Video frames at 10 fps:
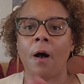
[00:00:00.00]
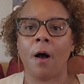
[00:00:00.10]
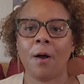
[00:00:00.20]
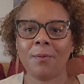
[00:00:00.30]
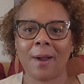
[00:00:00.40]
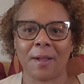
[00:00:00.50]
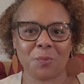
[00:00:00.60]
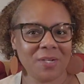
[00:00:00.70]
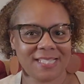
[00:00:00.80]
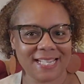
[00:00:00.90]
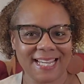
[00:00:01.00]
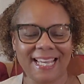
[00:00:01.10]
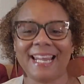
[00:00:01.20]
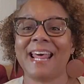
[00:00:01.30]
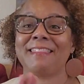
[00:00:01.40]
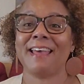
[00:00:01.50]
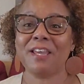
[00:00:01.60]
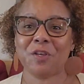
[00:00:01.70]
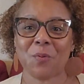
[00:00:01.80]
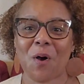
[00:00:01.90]
All right, once again,
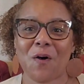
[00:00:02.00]
thank you all